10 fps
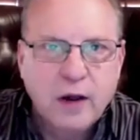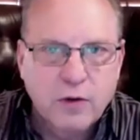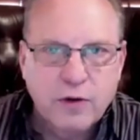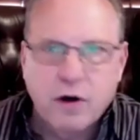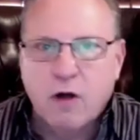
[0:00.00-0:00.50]
or
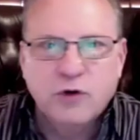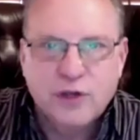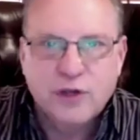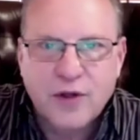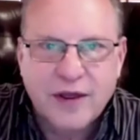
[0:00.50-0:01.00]
they're all doing, you
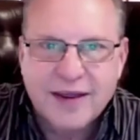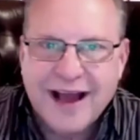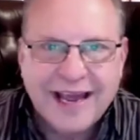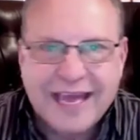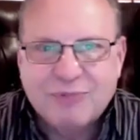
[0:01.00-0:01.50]
know, I
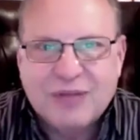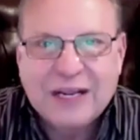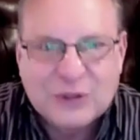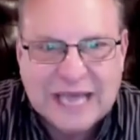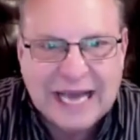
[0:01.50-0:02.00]
kept thinking
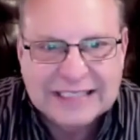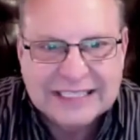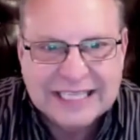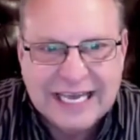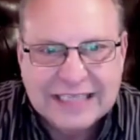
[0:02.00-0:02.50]
those kinds of things.